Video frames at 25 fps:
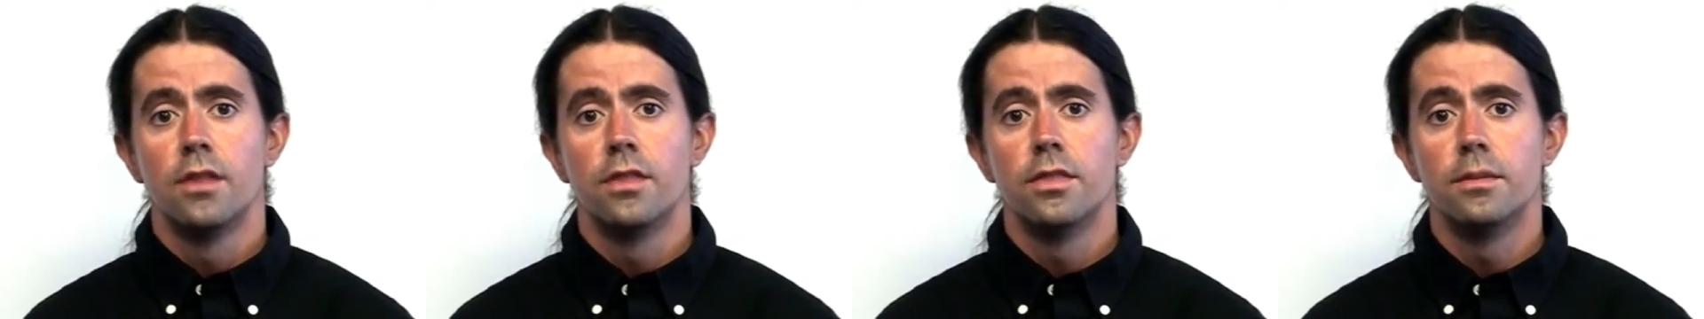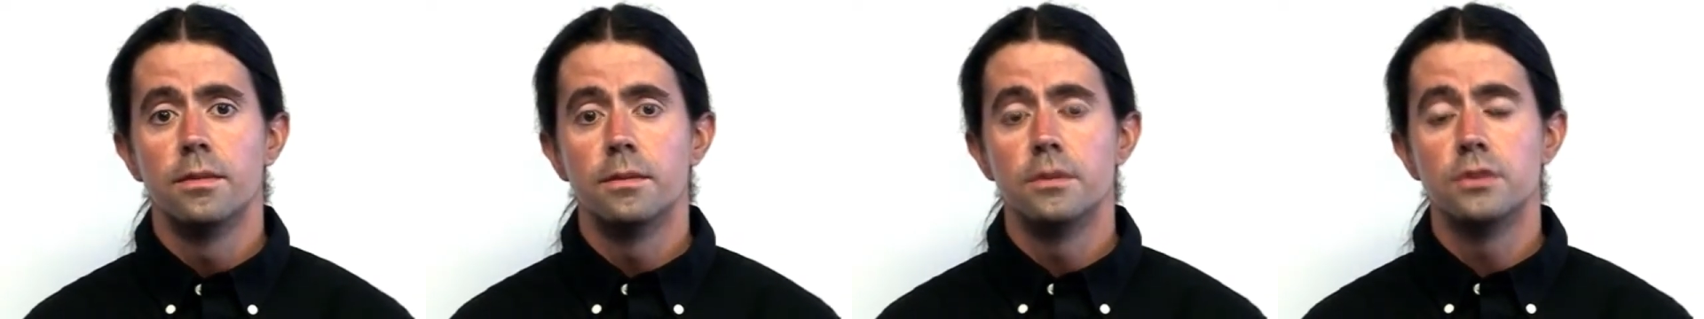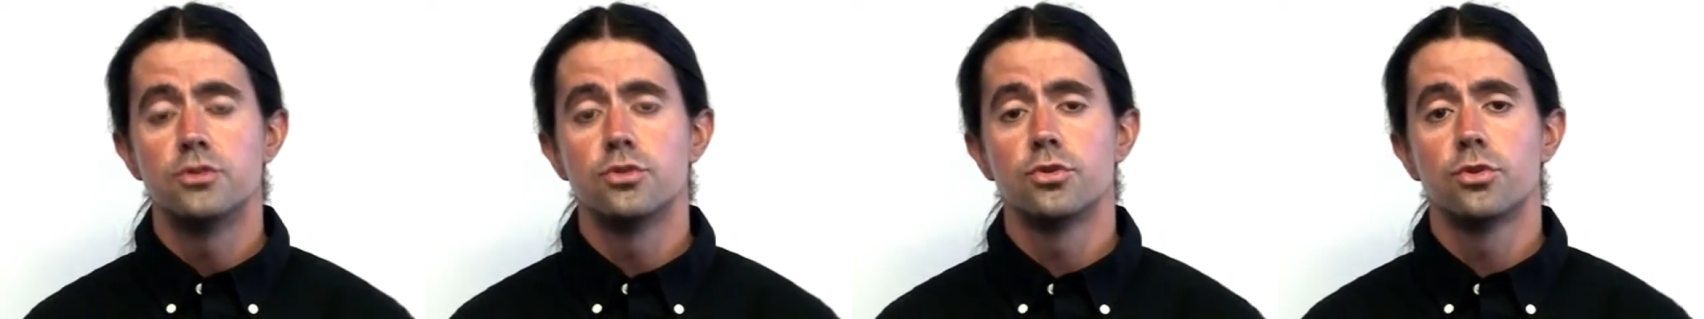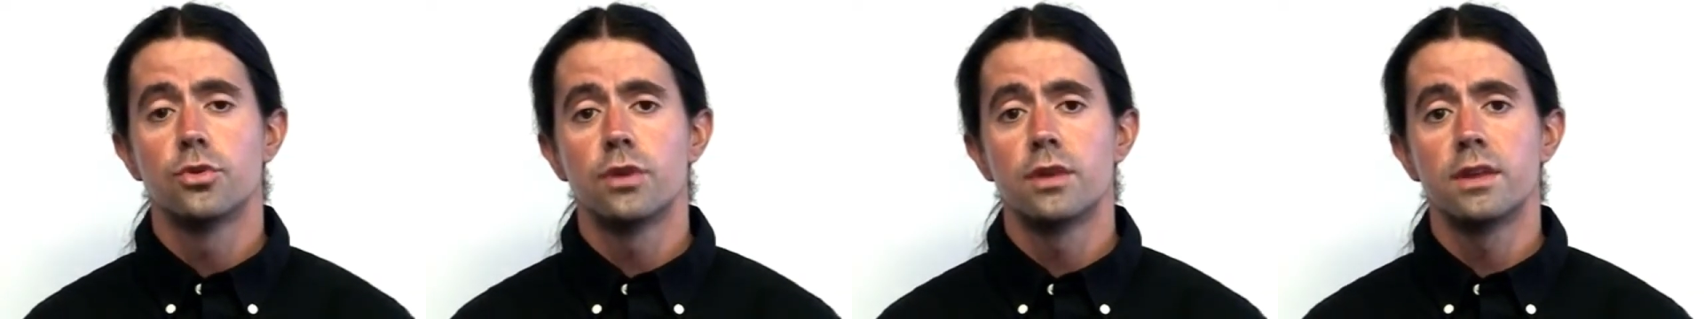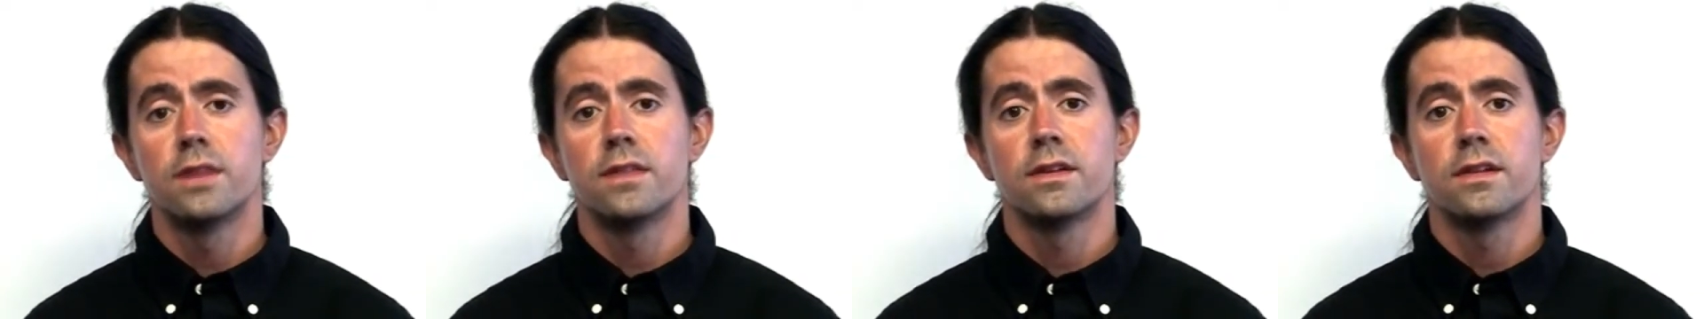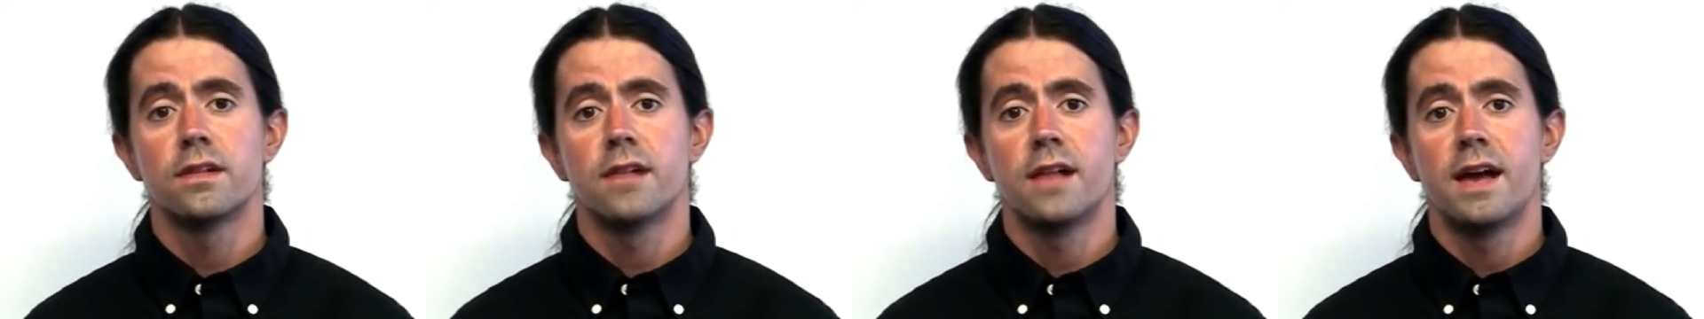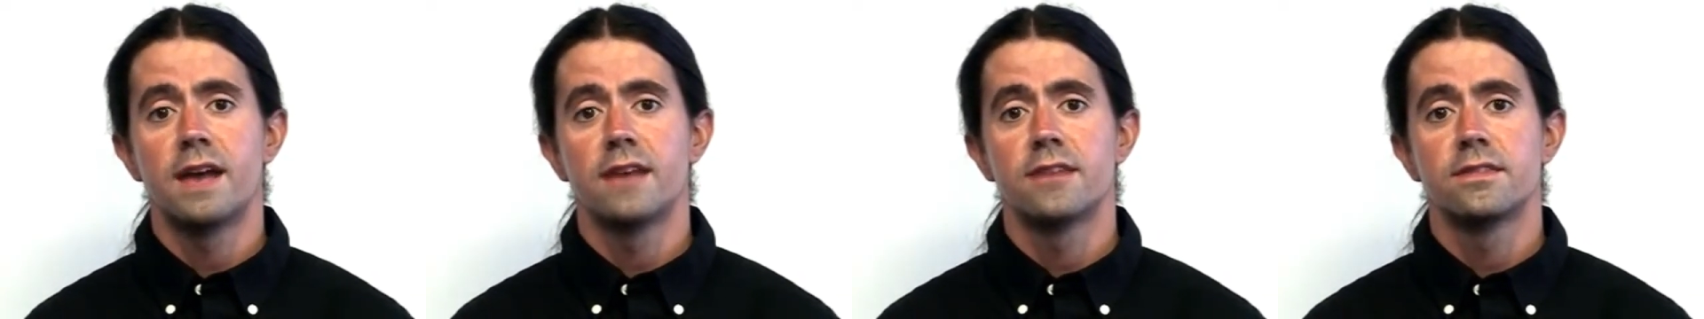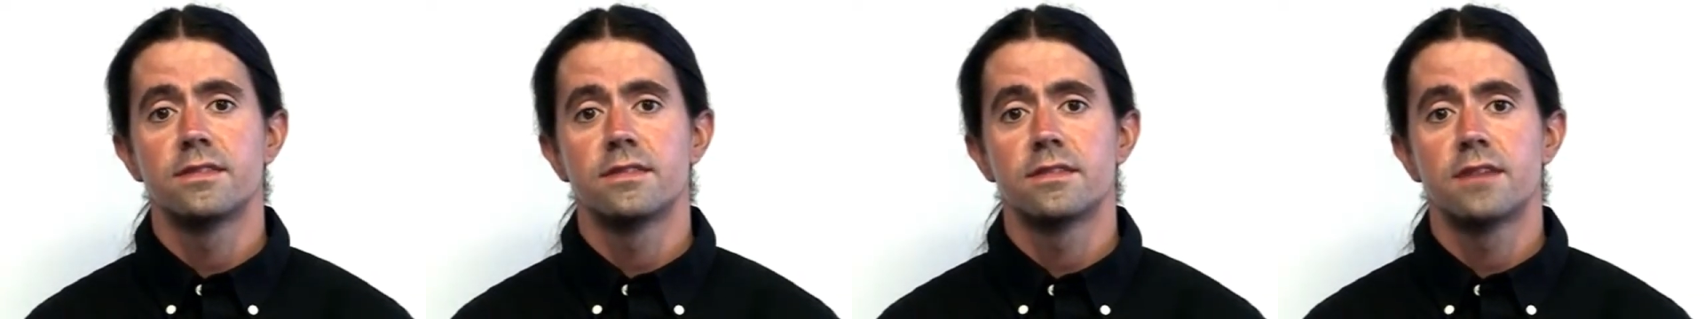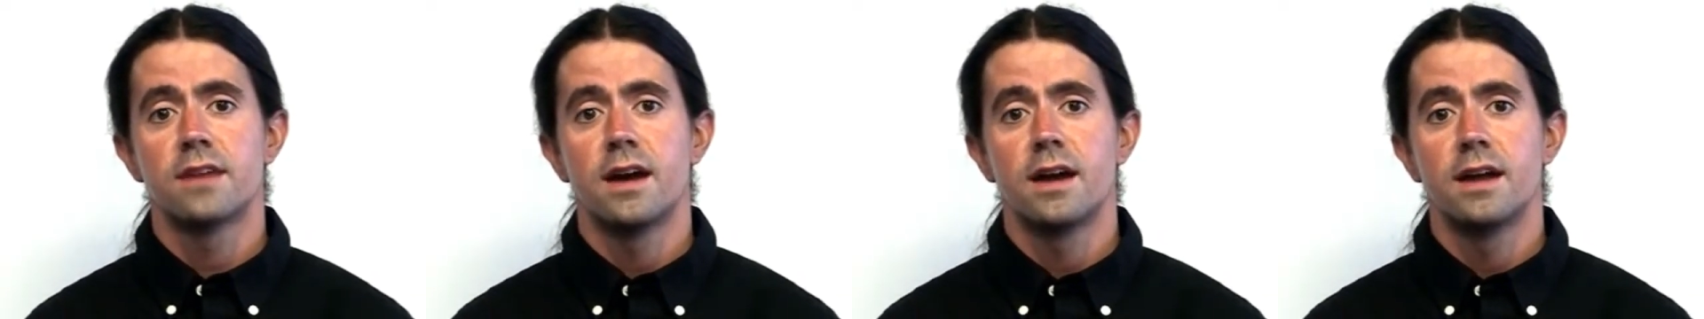The majority of the
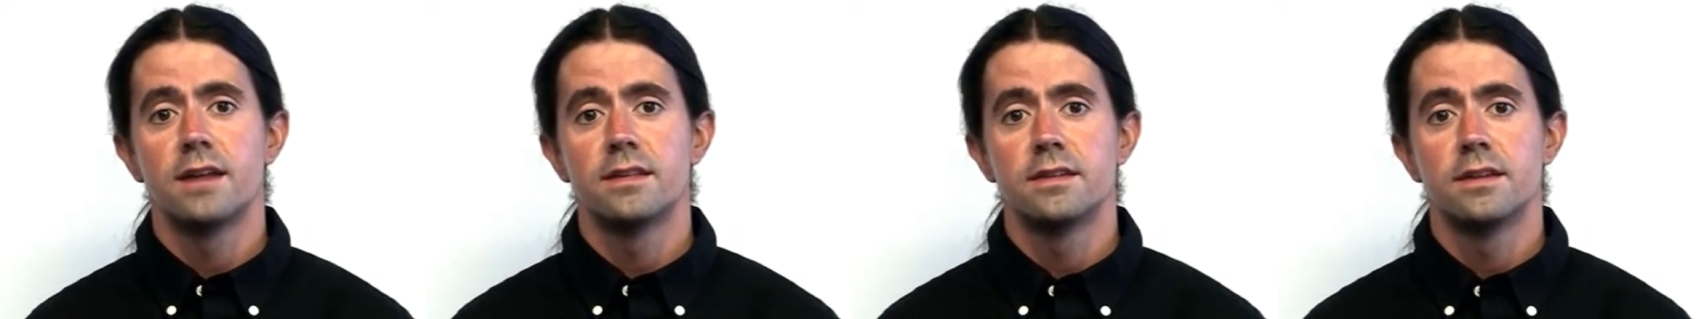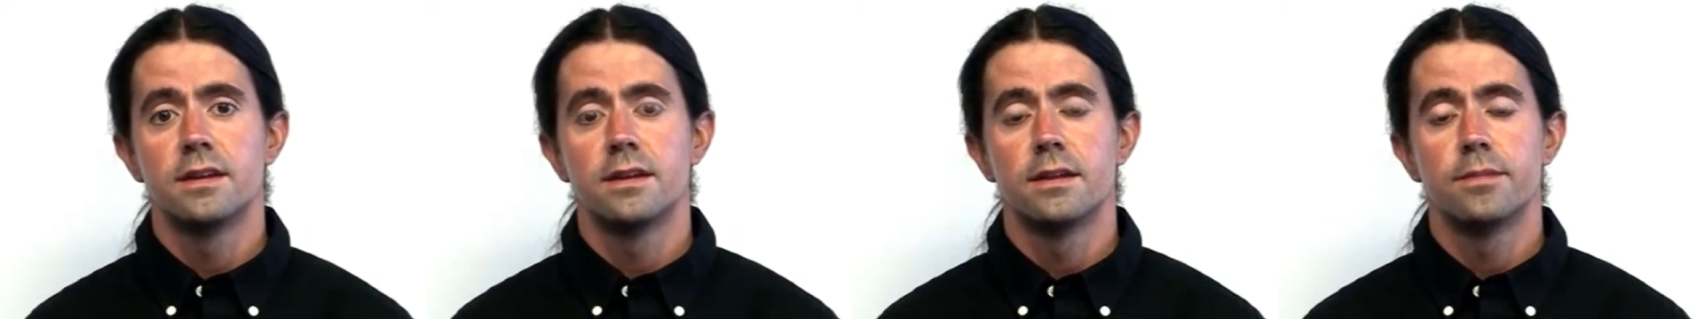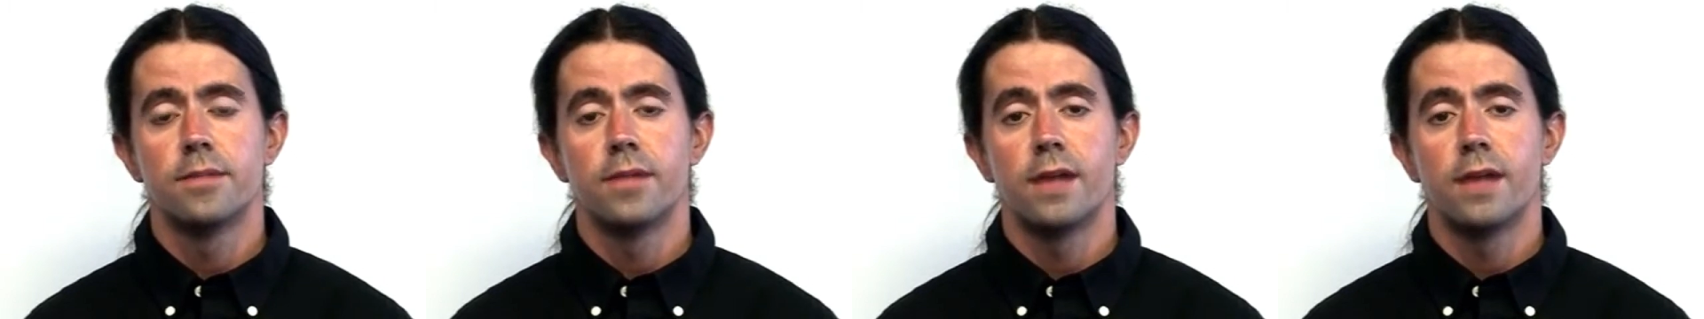class's content